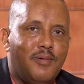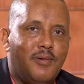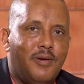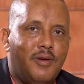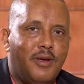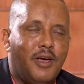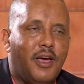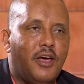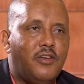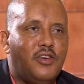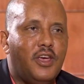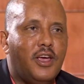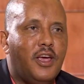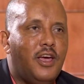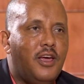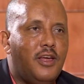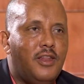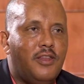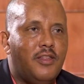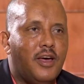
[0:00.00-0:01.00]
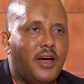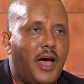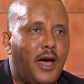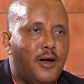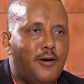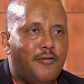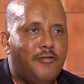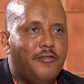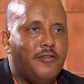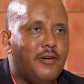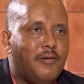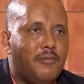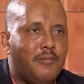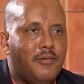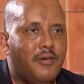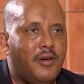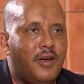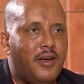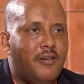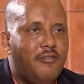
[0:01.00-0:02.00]
engaging in the kind of
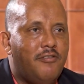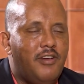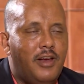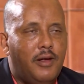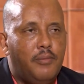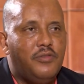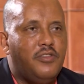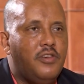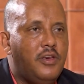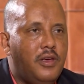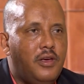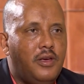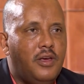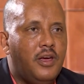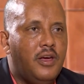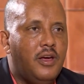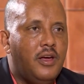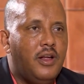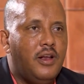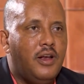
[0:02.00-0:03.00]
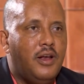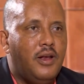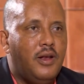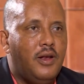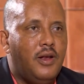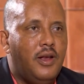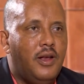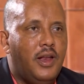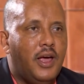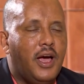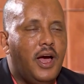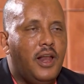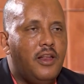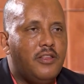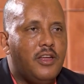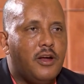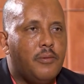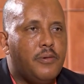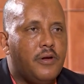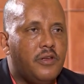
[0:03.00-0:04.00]
um, flimsy legal
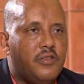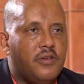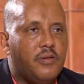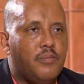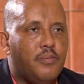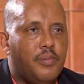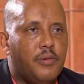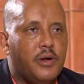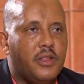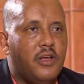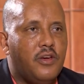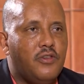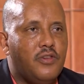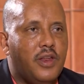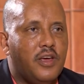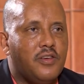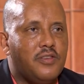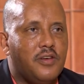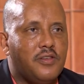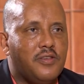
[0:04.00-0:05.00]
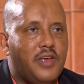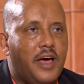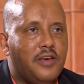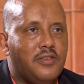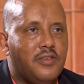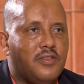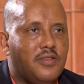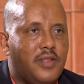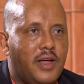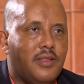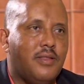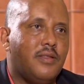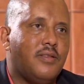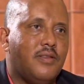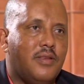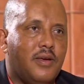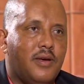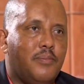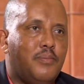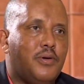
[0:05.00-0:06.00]
interpretation exercises
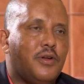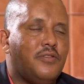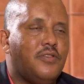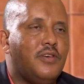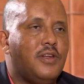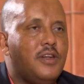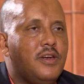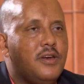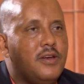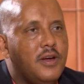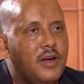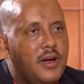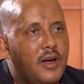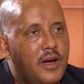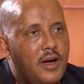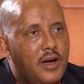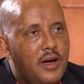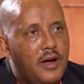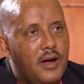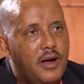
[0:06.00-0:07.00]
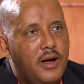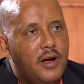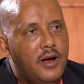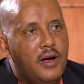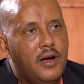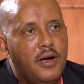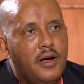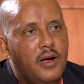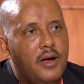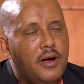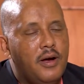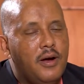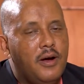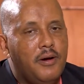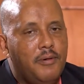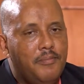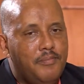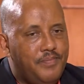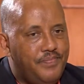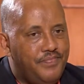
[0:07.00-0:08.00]
that preceded
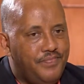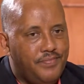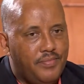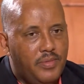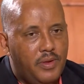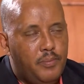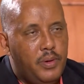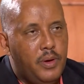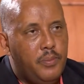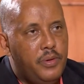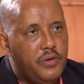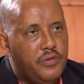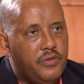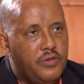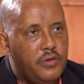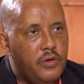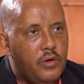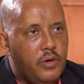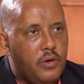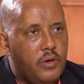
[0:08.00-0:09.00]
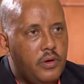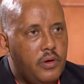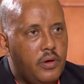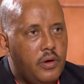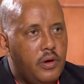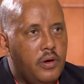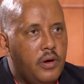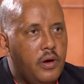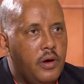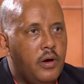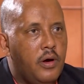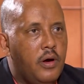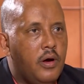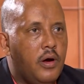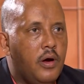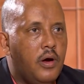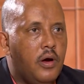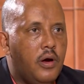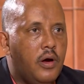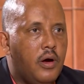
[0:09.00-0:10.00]
mm-hmm.
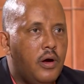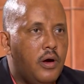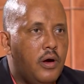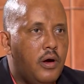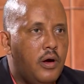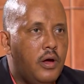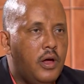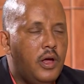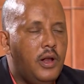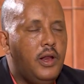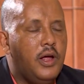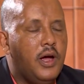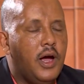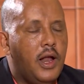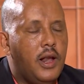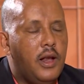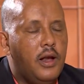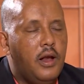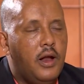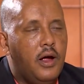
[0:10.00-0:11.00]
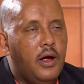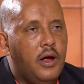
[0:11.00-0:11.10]
uh, illegal